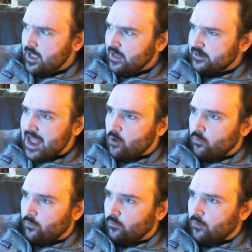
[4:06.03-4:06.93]

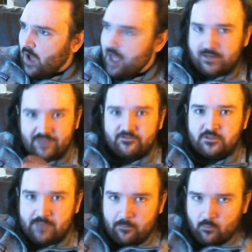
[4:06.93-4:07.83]
Now, I'm going to give some
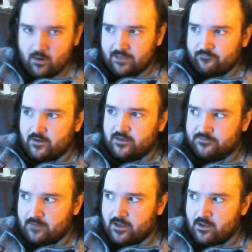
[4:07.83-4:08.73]
paper writing advice of
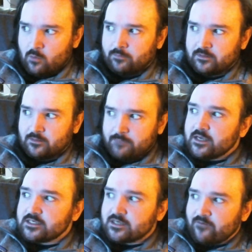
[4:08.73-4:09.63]
my own, but the
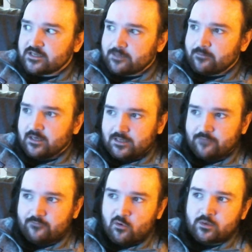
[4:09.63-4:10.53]
biggest advice I'm going to give
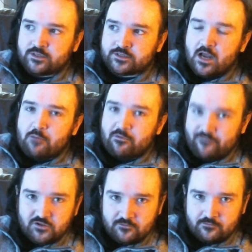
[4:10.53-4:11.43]
you is
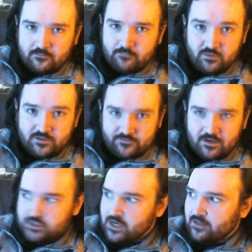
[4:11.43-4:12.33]
Professor
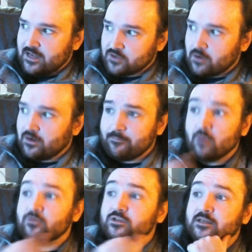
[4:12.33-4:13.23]
Muniz-Fraticelli has already
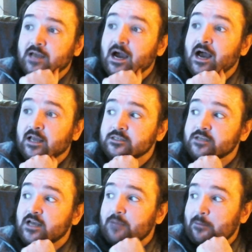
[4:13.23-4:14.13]
posted guides
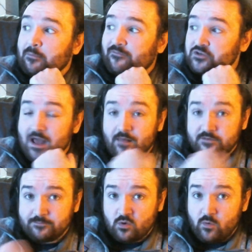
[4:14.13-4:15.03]
by Professor
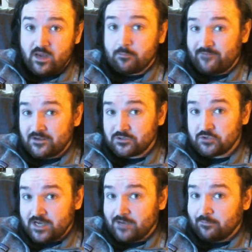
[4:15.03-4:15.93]
Alison McQueen and Professor
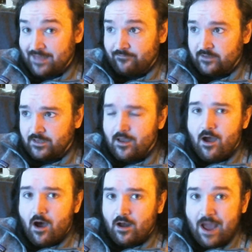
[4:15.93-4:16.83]
Jacob Levy
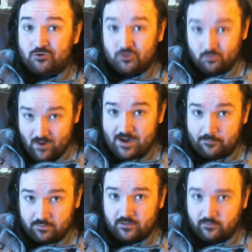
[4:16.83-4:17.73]
on how to write a
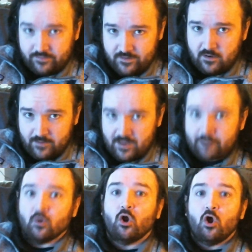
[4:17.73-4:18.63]
political theory
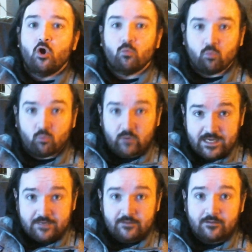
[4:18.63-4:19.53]
paper.
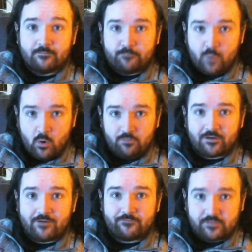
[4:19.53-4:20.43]
Read both
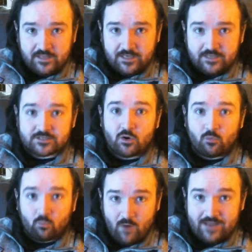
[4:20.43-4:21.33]
of these
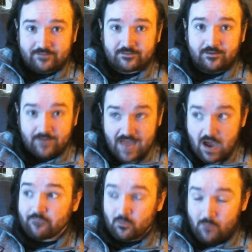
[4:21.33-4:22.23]
right now.
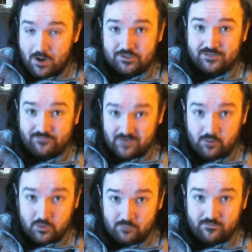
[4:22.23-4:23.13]
If you're watching this video
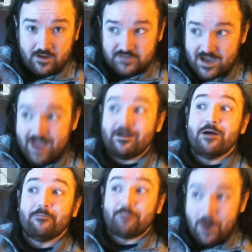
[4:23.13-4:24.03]
and you've got time,
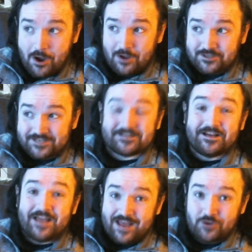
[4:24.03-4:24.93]
pause it
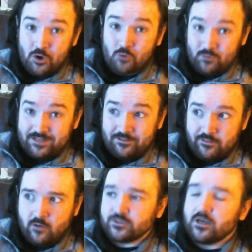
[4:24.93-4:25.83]
and go read
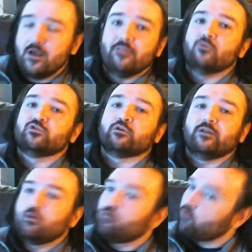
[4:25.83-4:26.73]
those. Those are
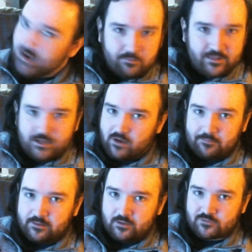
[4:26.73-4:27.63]
incredibly,
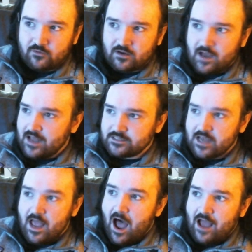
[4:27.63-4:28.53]
incredibly useful guides.
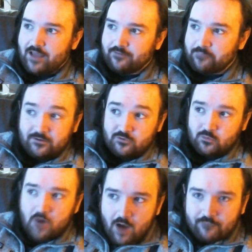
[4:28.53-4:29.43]
I've been to a
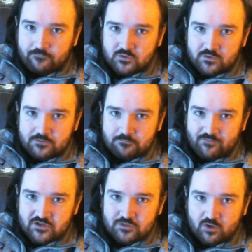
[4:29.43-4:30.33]
conference with
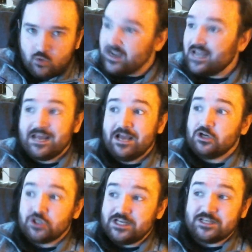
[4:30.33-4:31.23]
Professor McQueen.
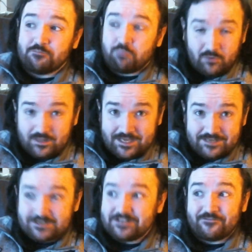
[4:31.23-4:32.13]
She is brilliant,
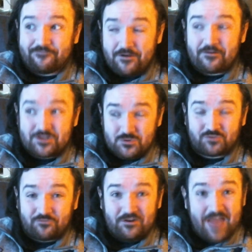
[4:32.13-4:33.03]
and it's a very
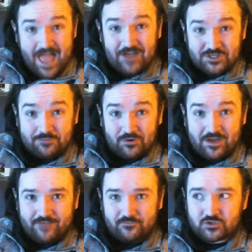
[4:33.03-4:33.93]
useful and actionable
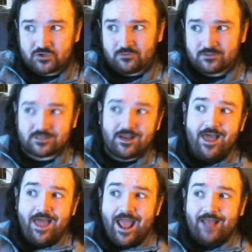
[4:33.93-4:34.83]
guide for students.
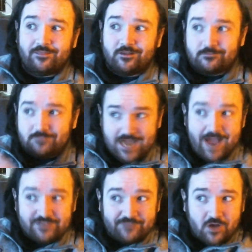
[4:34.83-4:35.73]
And the
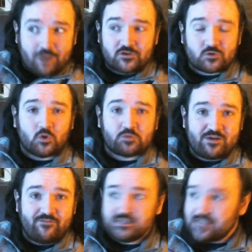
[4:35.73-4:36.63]
times I've taught this course
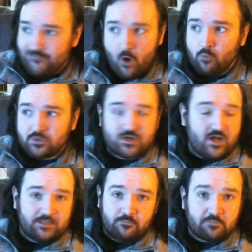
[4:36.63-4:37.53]
previously, I've always
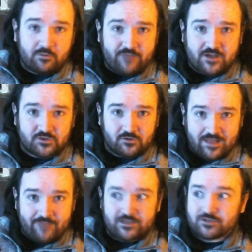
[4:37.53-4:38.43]
taught them with Professor
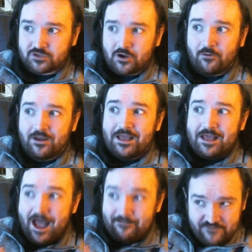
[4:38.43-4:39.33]
Levy, so
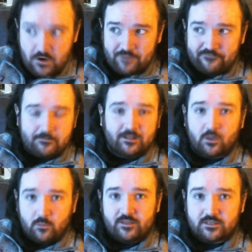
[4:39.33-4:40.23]
I'm very familiar
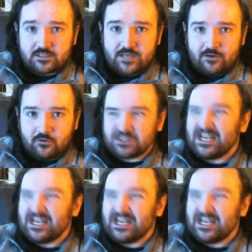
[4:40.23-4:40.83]
with his standards.